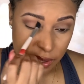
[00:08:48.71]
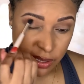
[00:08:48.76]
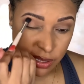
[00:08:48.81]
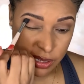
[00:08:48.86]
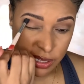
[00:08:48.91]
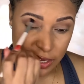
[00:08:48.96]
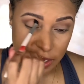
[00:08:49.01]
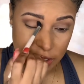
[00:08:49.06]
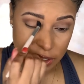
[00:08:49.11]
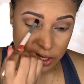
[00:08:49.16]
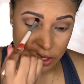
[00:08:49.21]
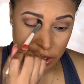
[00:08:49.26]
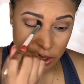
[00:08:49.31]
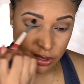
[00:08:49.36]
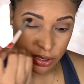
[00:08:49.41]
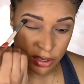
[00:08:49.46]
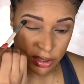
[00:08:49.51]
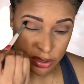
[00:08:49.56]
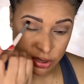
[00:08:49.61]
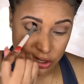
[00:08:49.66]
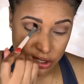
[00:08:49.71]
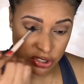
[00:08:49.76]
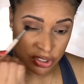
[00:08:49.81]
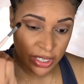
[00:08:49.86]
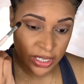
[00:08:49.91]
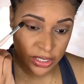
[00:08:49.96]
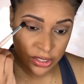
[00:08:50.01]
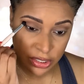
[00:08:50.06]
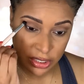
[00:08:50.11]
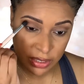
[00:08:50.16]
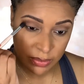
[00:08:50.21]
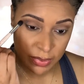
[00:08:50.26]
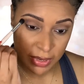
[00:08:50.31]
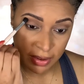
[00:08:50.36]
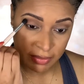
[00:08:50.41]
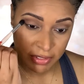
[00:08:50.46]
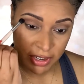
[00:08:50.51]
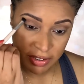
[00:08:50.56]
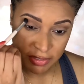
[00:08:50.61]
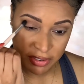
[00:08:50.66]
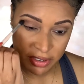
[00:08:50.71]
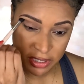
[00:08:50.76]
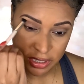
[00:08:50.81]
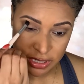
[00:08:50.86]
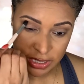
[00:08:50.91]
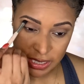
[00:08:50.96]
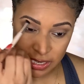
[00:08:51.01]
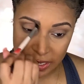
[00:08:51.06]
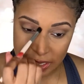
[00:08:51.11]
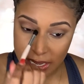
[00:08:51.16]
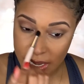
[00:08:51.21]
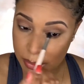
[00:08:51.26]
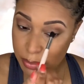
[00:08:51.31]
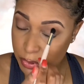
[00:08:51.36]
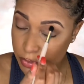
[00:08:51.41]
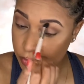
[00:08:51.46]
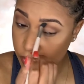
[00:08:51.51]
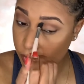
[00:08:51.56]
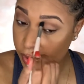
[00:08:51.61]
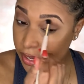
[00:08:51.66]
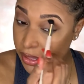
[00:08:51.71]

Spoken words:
That's so strange to me. I've never seen that before.